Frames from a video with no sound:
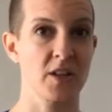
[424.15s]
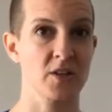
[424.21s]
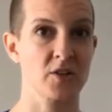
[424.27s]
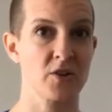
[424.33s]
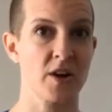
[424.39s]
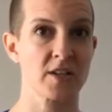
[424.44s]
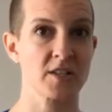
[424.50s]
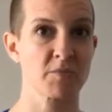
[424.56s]

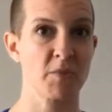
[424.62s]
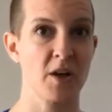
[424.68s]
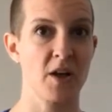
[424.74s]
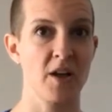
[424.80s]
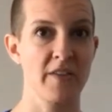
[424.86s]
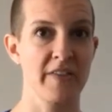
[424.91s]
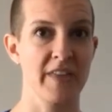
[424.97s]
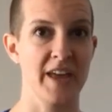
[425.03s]
lacrosse
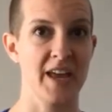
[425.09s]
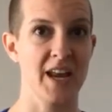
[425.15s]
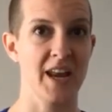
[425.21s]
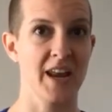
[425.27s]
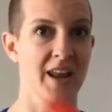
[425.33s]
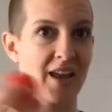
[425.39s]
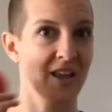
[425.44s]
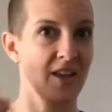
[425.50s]
ball,
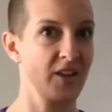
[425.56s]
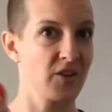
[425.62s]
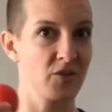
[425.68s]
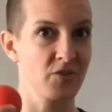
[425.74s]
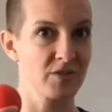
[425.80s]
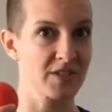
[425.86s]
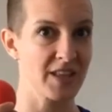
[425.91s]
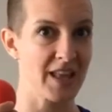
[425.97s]
then
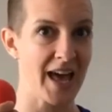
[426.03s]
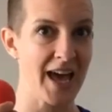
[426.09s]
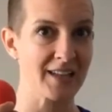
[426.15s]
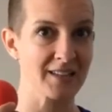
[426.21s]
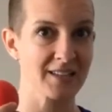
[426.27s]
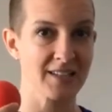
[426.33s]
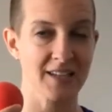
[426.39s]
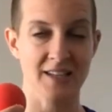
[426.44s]
use that.